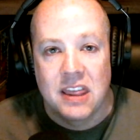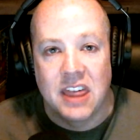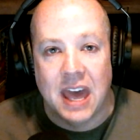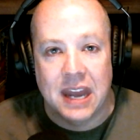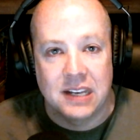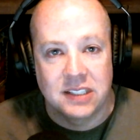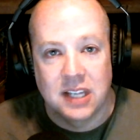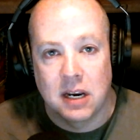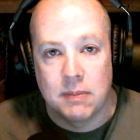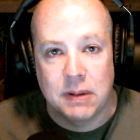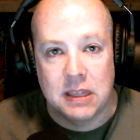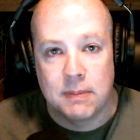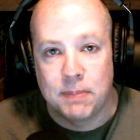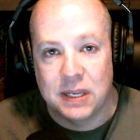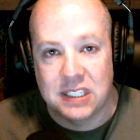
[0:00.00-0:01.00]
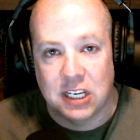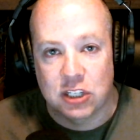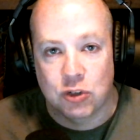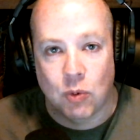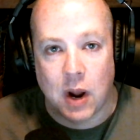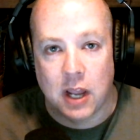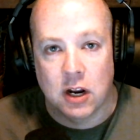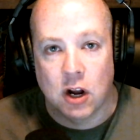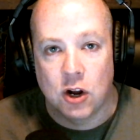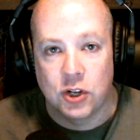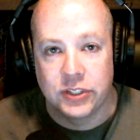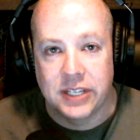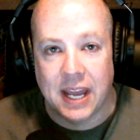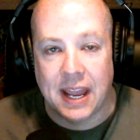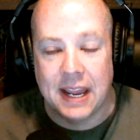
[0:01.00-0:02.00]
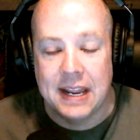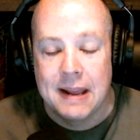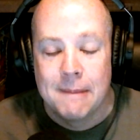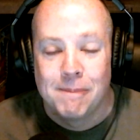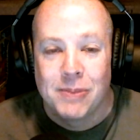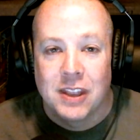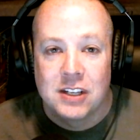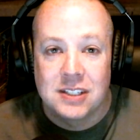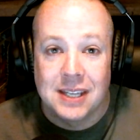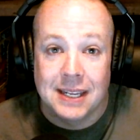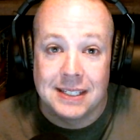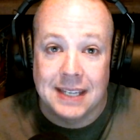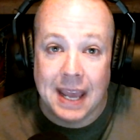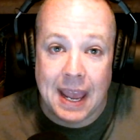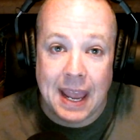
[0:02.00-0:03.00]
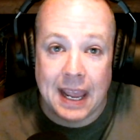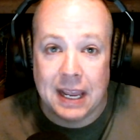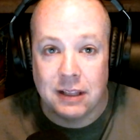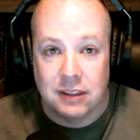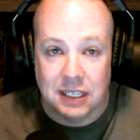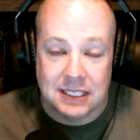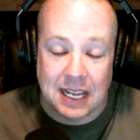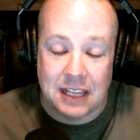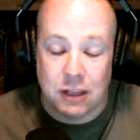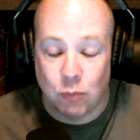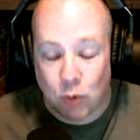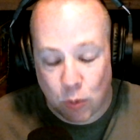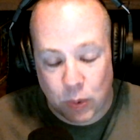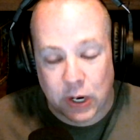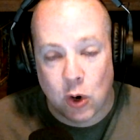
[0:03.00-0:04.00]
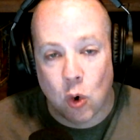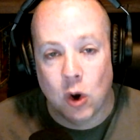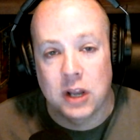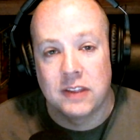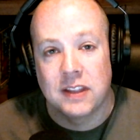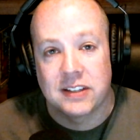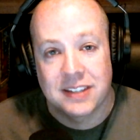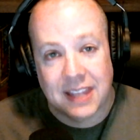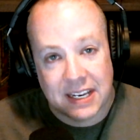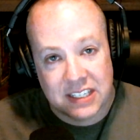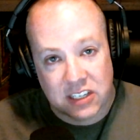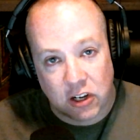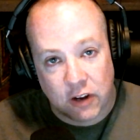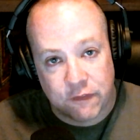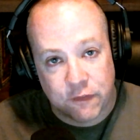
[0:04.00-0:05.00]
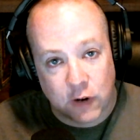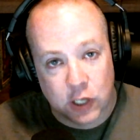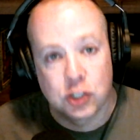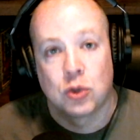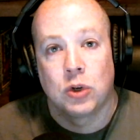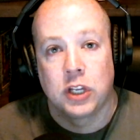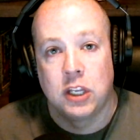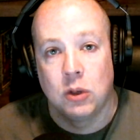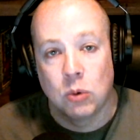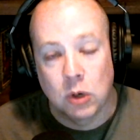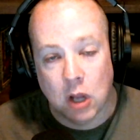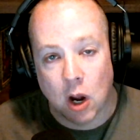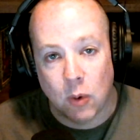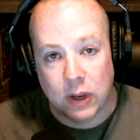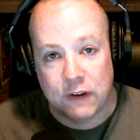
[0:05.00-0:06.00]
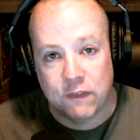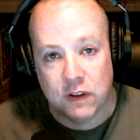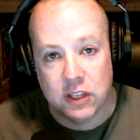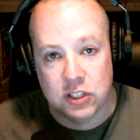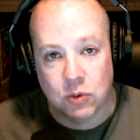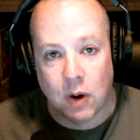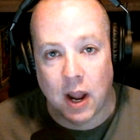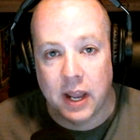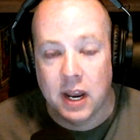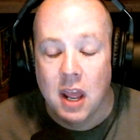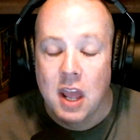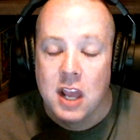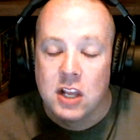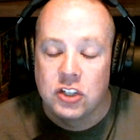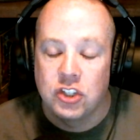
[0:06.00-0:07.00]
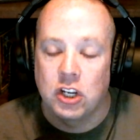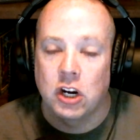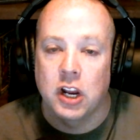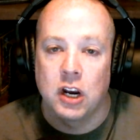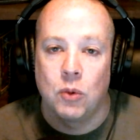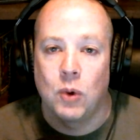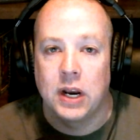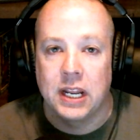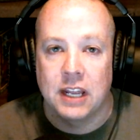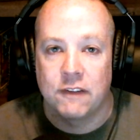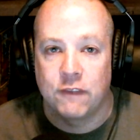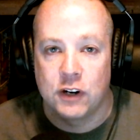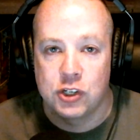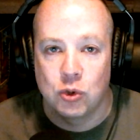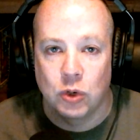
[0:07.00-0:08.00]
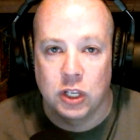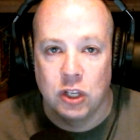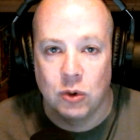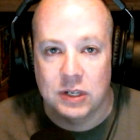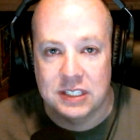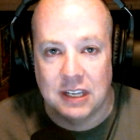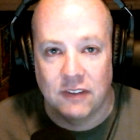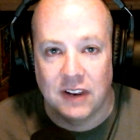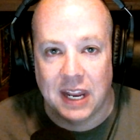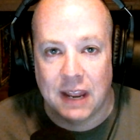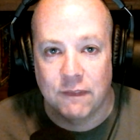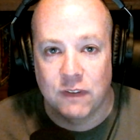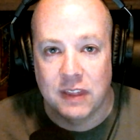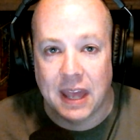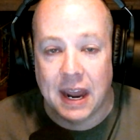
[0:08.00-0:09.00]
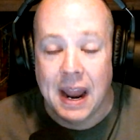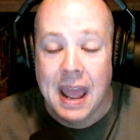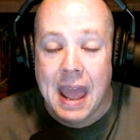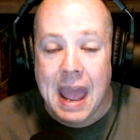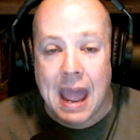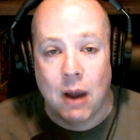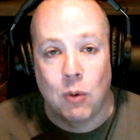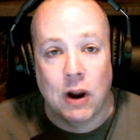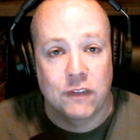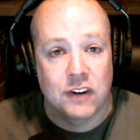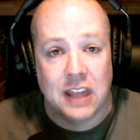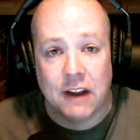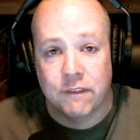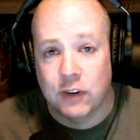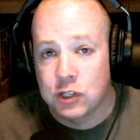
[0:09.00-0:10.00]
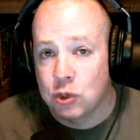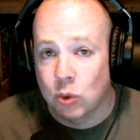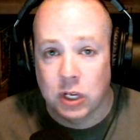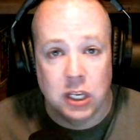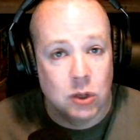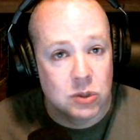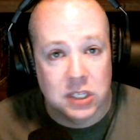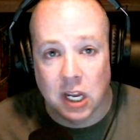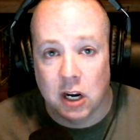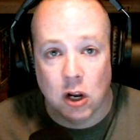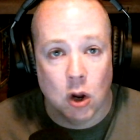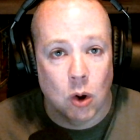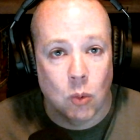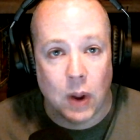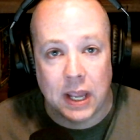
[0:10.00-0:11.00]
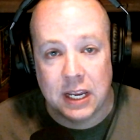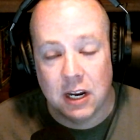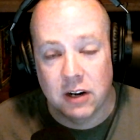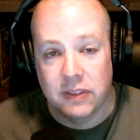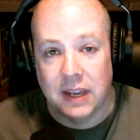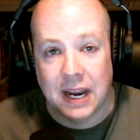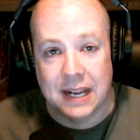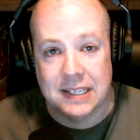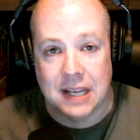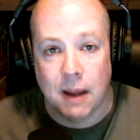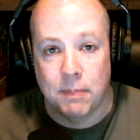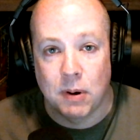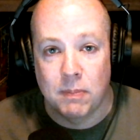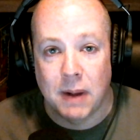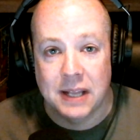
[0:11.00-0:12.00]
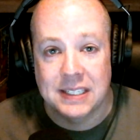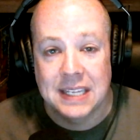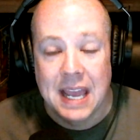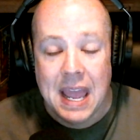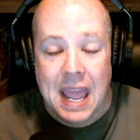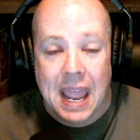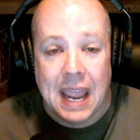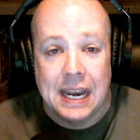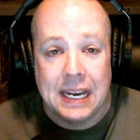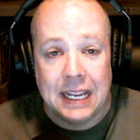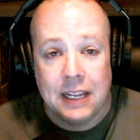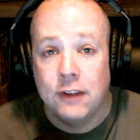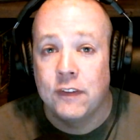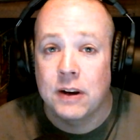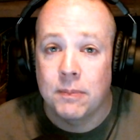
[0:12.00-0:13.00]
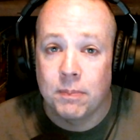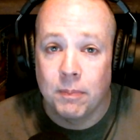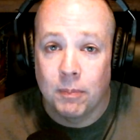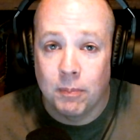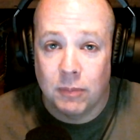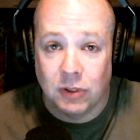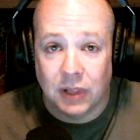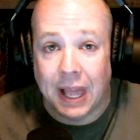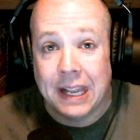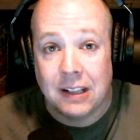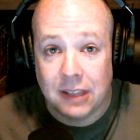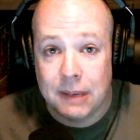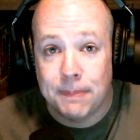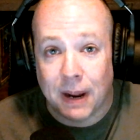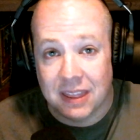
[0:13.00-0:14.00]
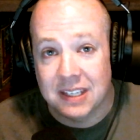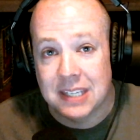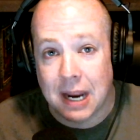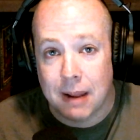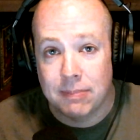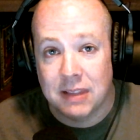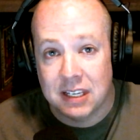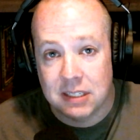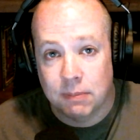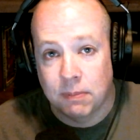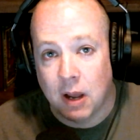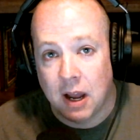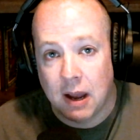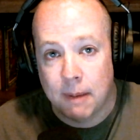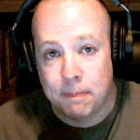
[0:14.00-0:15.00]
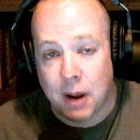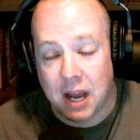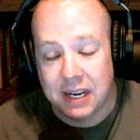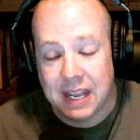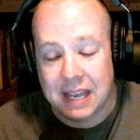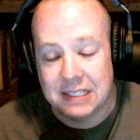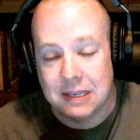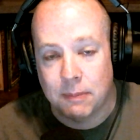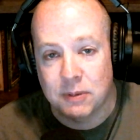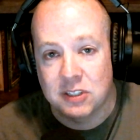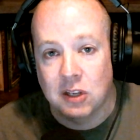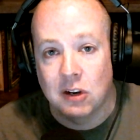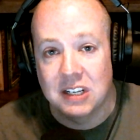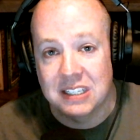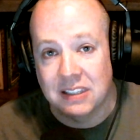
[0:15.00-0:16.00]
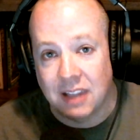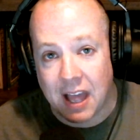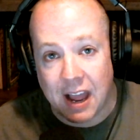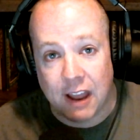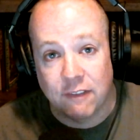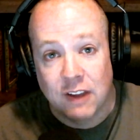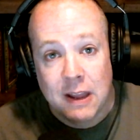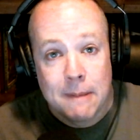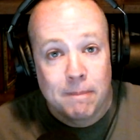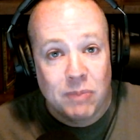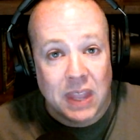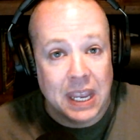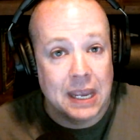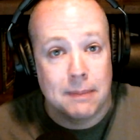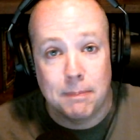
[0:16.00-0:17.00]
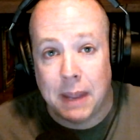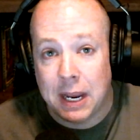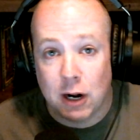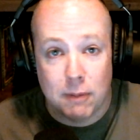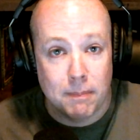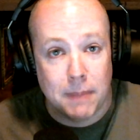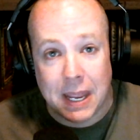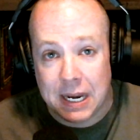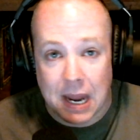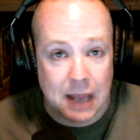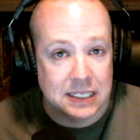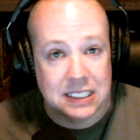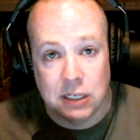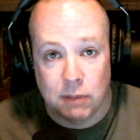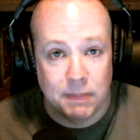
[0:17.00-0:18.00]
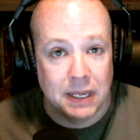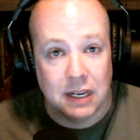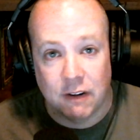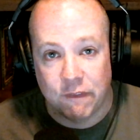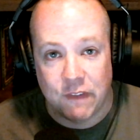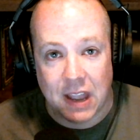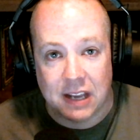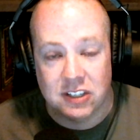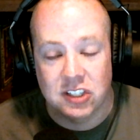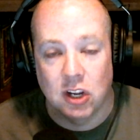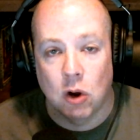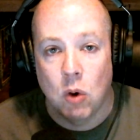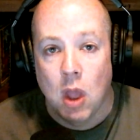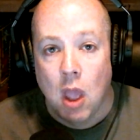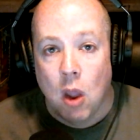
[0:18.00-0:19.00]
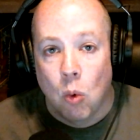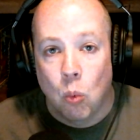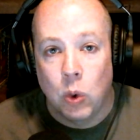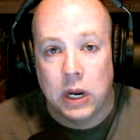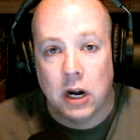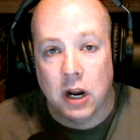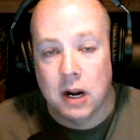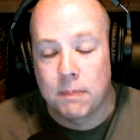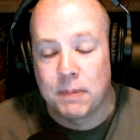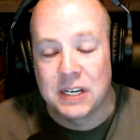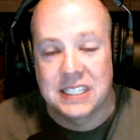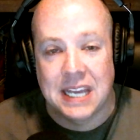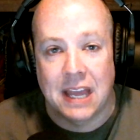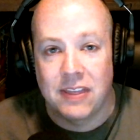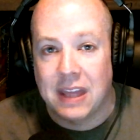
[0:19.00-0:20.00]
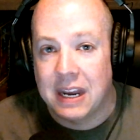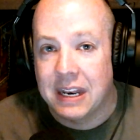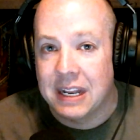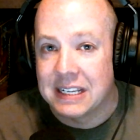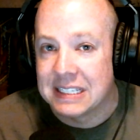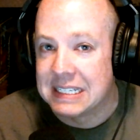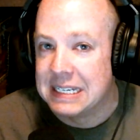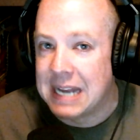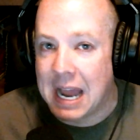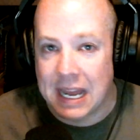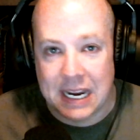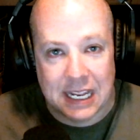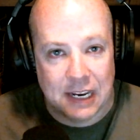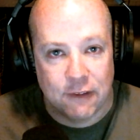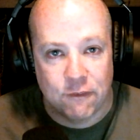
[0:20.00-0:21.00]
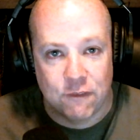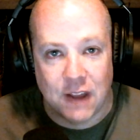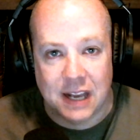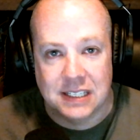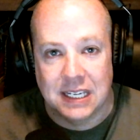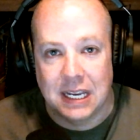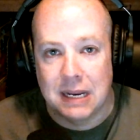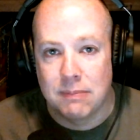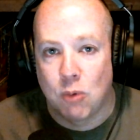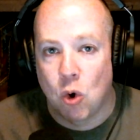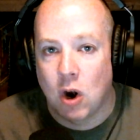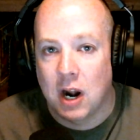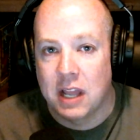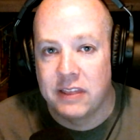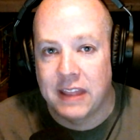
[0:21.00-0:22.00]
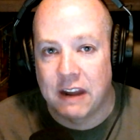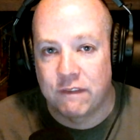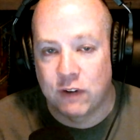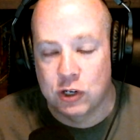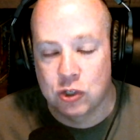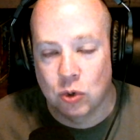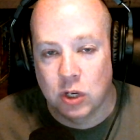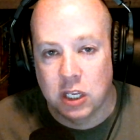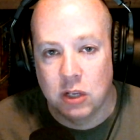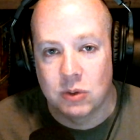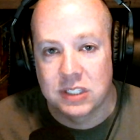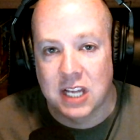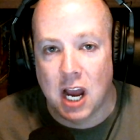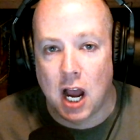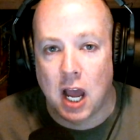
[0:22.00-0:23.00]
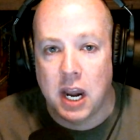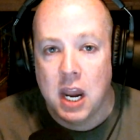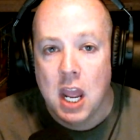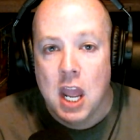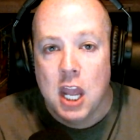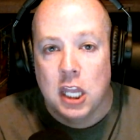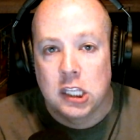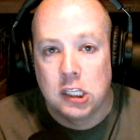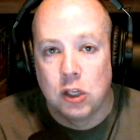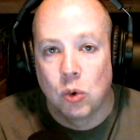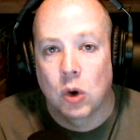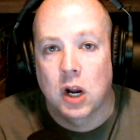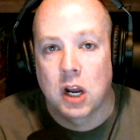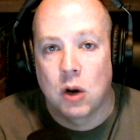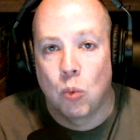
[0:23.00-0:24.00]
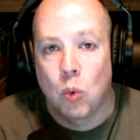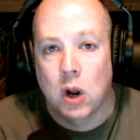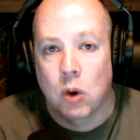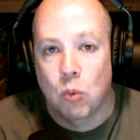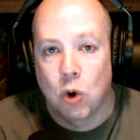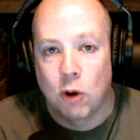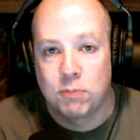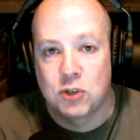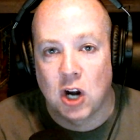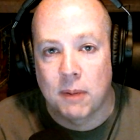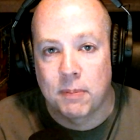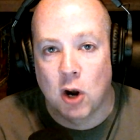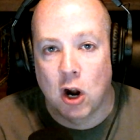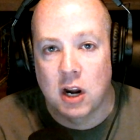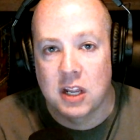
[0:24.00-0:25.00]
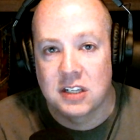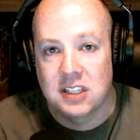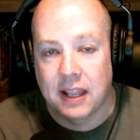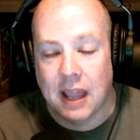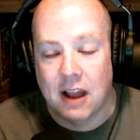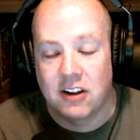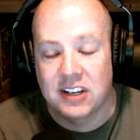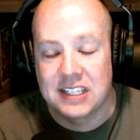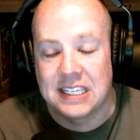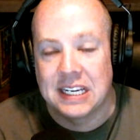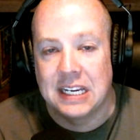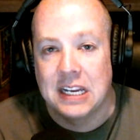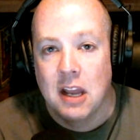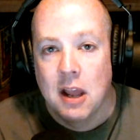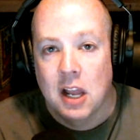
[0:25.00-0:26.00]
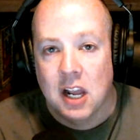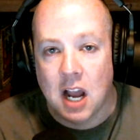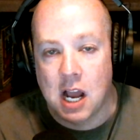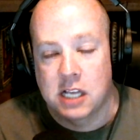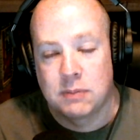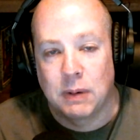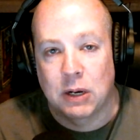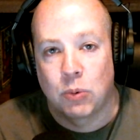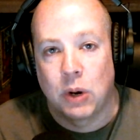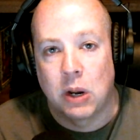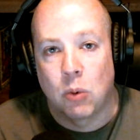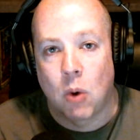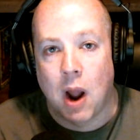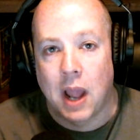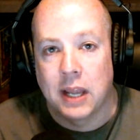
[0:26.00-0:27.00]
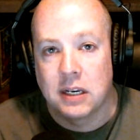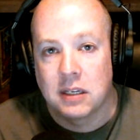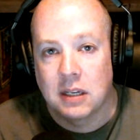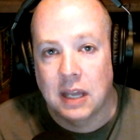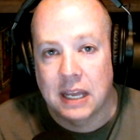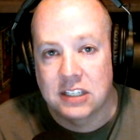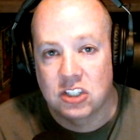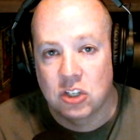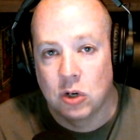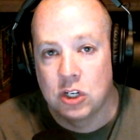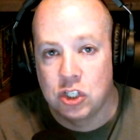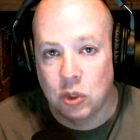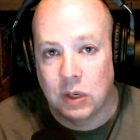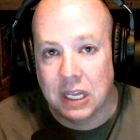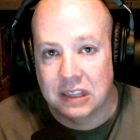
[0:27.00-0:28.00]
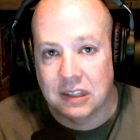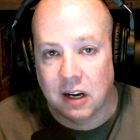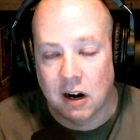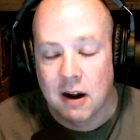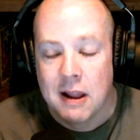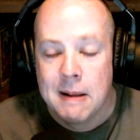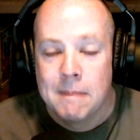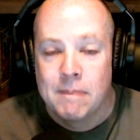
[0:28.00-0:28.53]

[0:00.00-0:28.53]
That is going to be the busiest ride all day. Today, the day that we're recording this, they still have virtual queue going for this ride. So you're going to want to get virtual queue at 7 a.m. for that. However, that virtual queue is going to go away here in the next couple months. And even likely by the time this podcast episode is live, it may or may not still be in effect. So we are going to pretend that it is not in effect anymore and that virtual queue is gone. You are going to want to rope drop Guardians of the Galaxy Cosmic Rewind as soon as you get there.